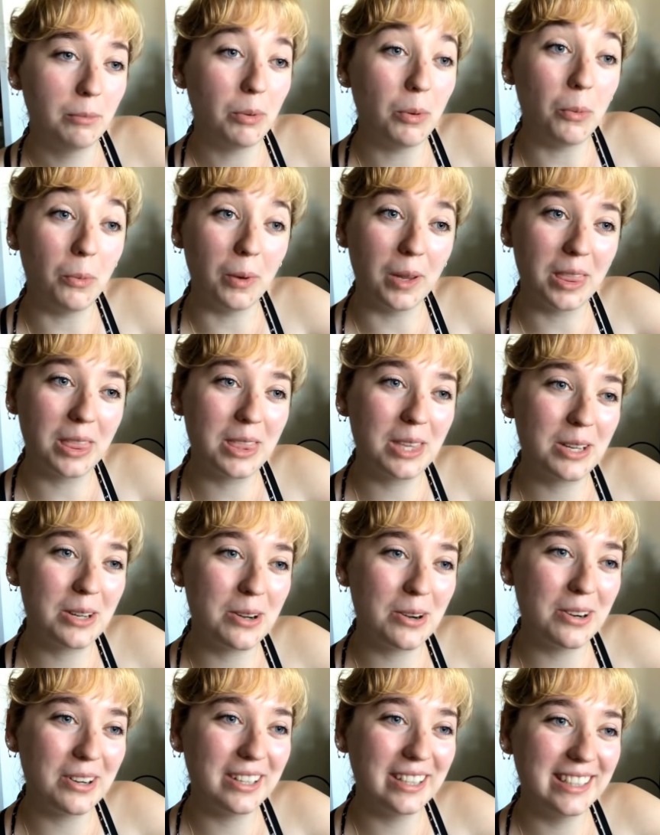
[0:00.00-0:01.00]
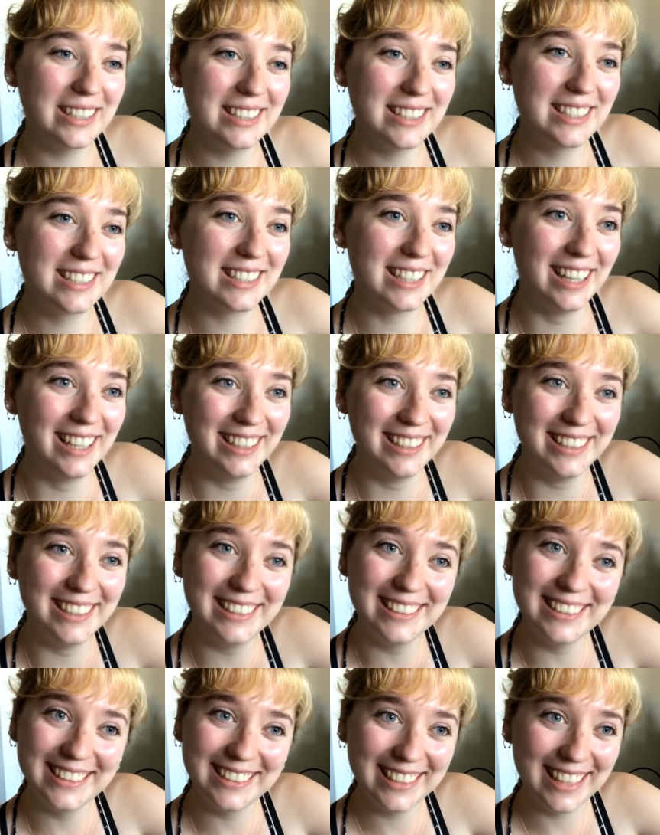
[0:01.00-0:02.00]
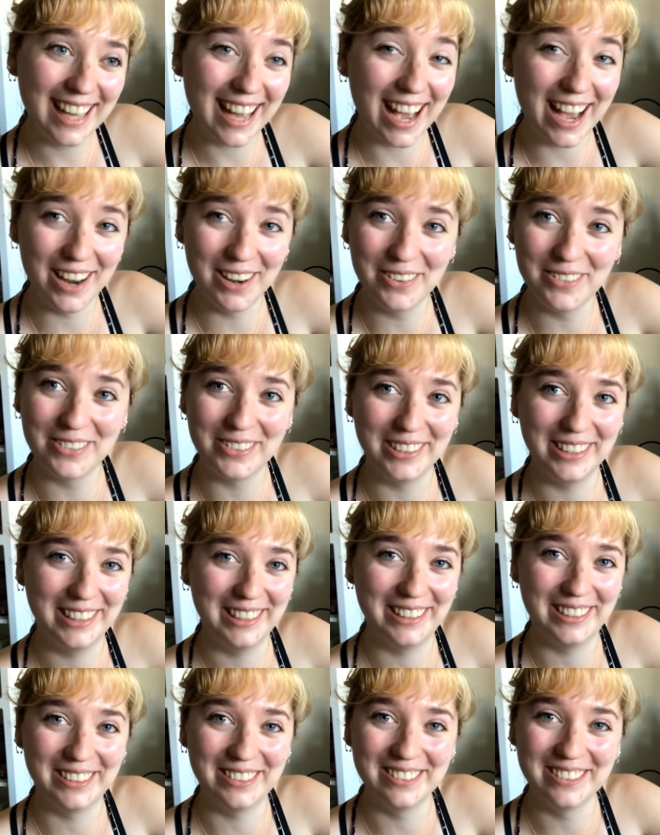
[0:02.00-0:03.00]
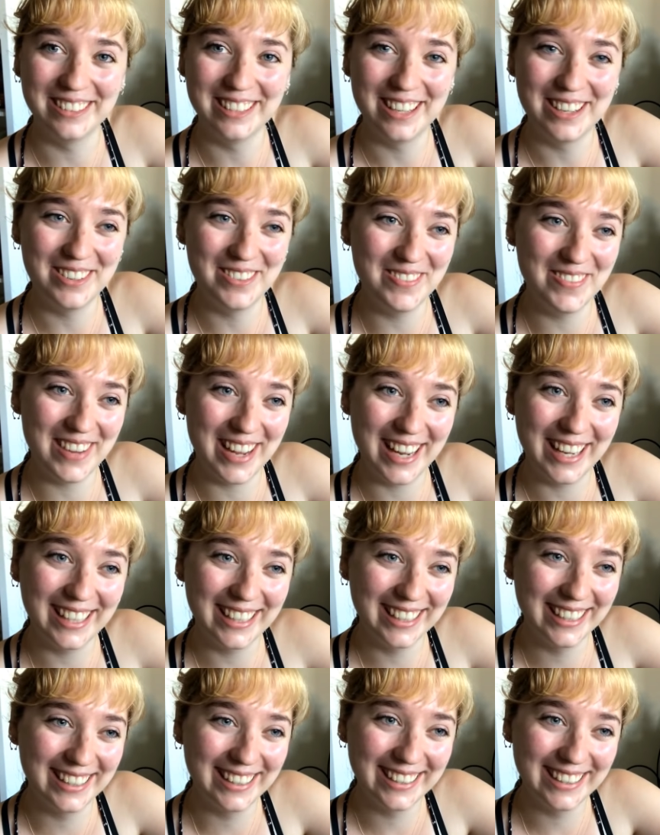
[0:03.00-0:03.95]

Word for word: But with the chorus? I really don't know, man.